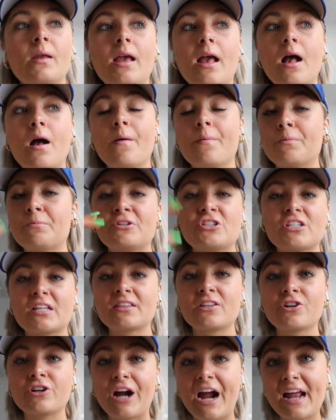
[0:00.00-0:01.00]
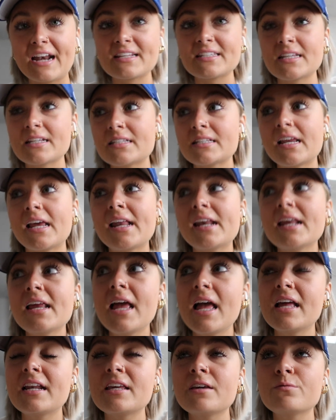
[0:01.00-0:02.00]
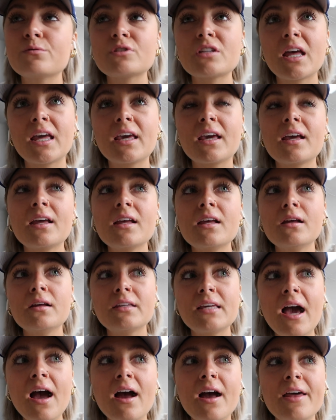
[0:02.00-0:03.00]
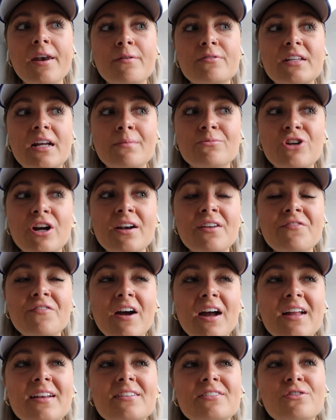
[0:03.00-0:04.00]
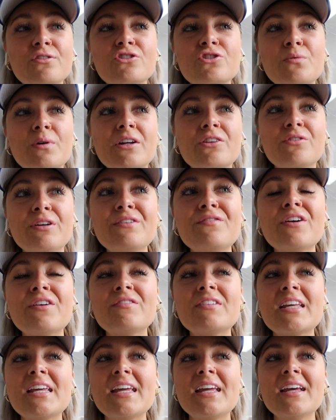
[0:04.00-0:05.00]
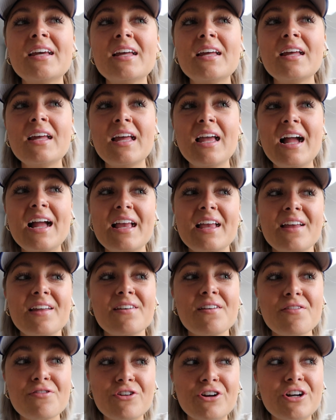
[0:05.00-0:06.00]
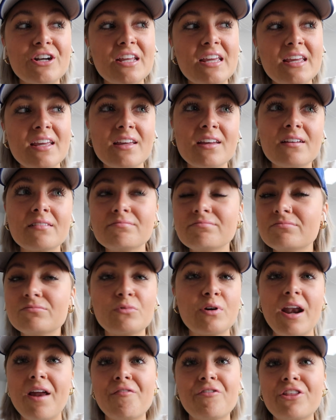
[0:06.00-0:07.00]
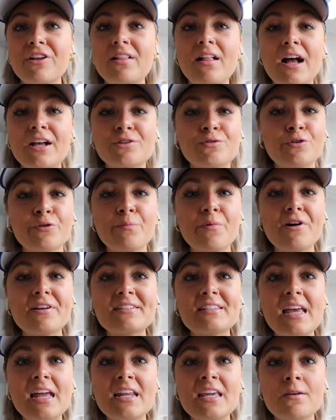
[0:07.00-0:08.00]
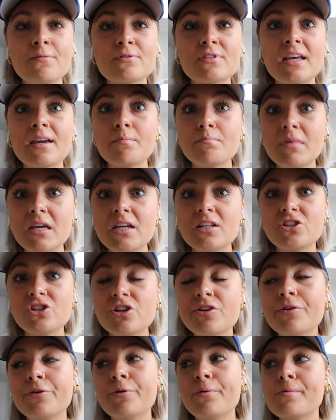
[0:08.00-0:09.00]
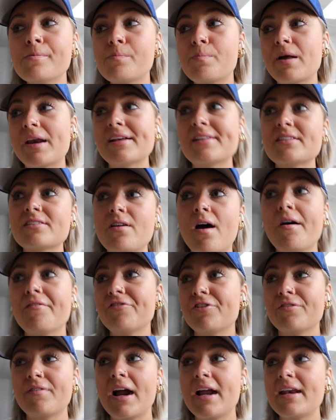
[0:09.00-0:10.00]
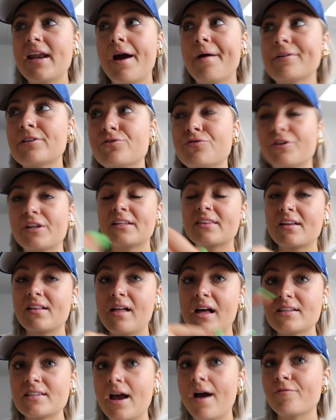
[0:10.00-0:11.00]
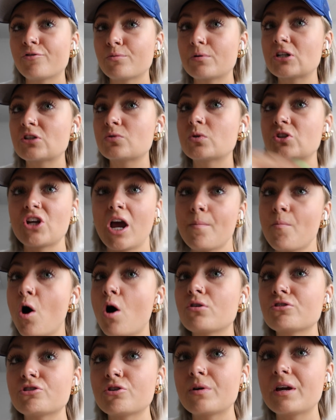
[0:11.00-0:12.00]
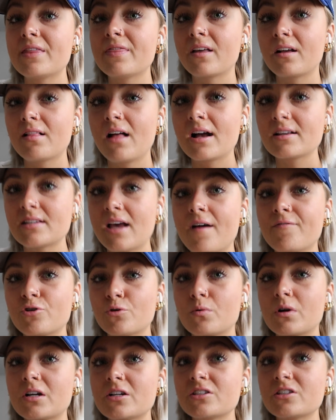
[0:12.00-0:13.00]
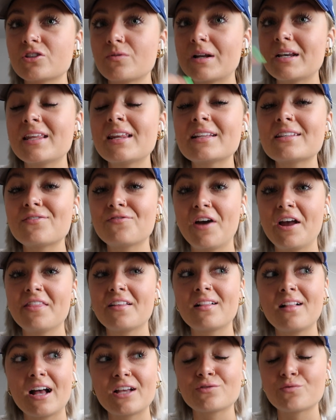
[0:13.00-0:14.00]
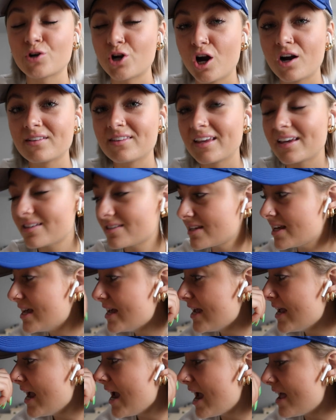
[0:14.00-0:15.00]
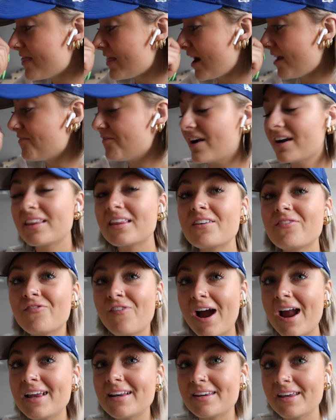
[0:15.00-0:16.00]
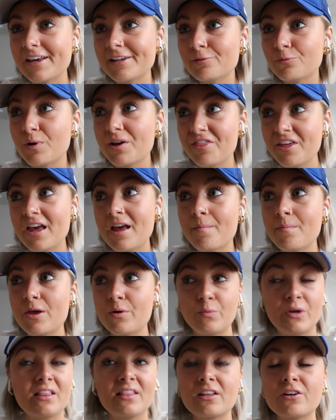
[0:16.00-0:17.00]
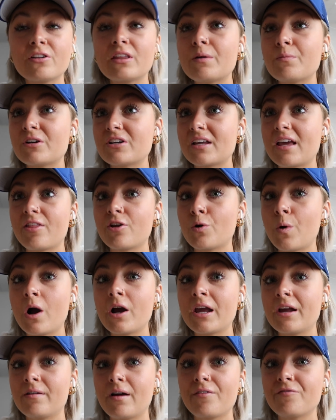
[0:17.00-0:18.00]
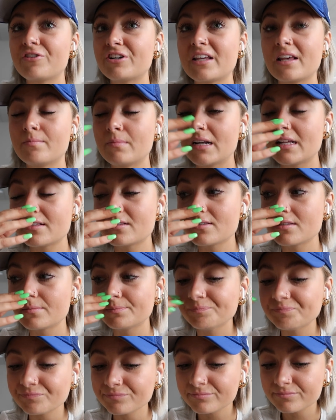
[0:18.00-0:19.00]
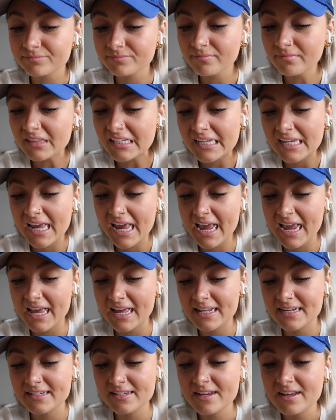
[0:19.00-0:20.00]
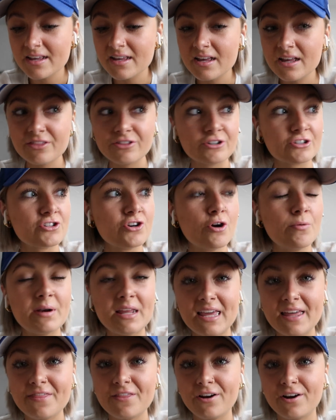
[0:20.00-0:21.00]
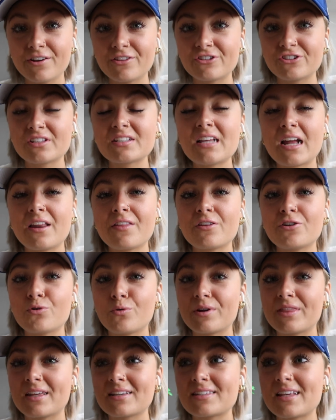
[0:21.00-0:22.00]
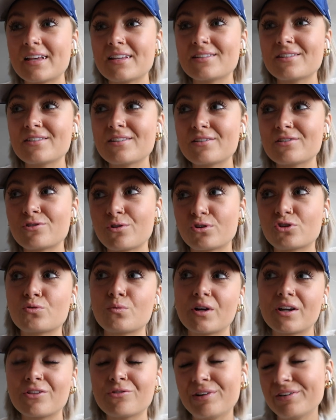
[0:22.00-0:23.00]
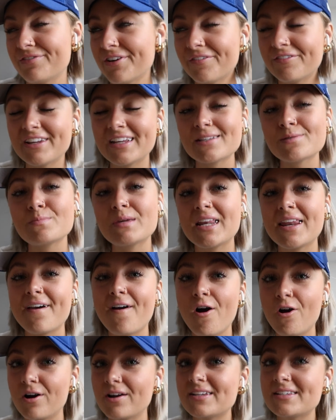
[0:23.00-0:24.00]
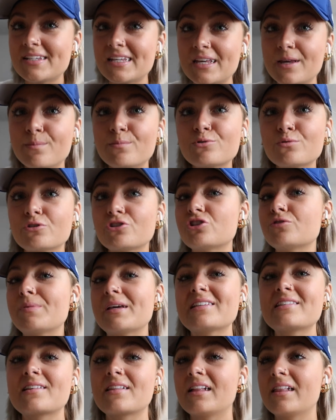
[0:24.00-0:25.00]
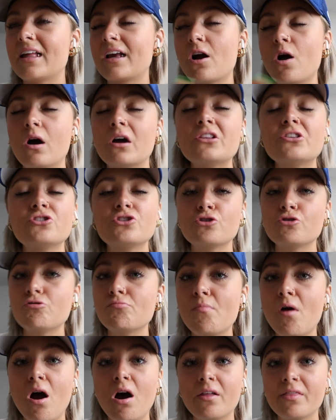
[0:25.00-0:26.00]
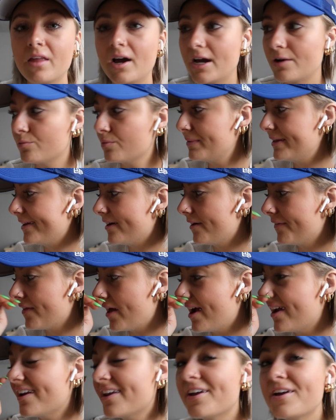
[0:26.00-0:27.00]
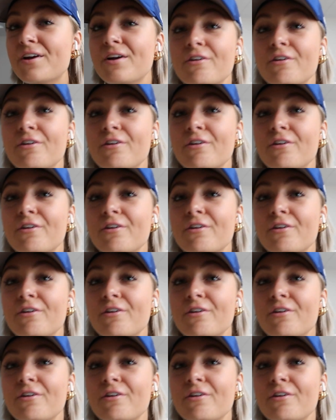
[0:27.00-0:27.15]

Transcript: Um, which is like the grad assistant, and he was like, yeah, and I was like, I'm trying to find social work three fifty and thirty, whatever the classroom was, and he was like, me too, but it's not for right now, it's for like the class afterwards, which I'm also in the class afterwards, so I needed to find the class regardless. And then I finally find it with him, and we literally were together walking around for ten minutes, and there's nobody in there, and there's a sign on the door that says social work three fifty is meeting on Teams, which is basically like on Zoom online, we're meeting online.